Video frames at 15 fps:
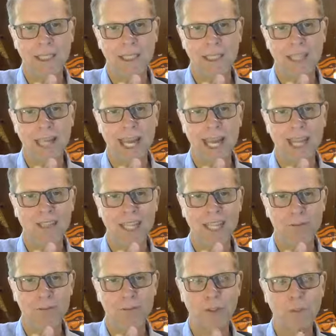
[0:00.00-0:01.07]
how the
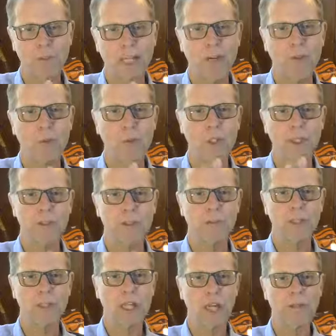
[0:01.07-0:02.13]
Eightfold Path works
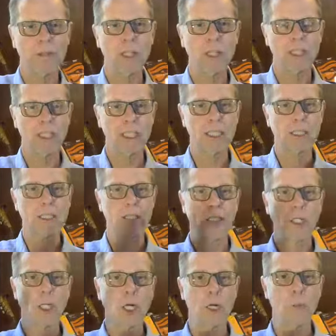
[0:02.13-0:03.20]
with COVID-19 on a
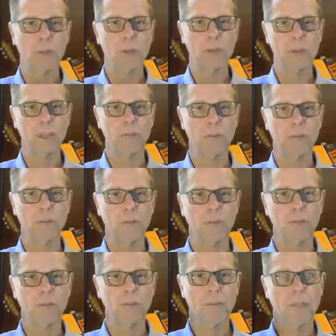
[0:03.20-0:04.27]
global level.
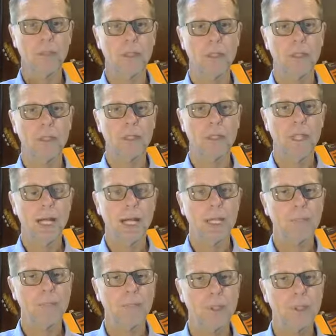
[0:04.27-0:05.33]
At a
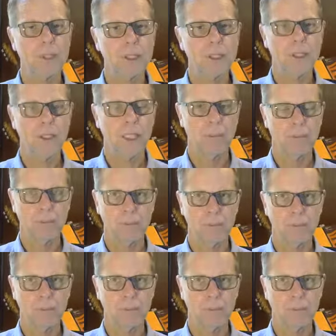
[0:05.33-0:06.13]
personal level,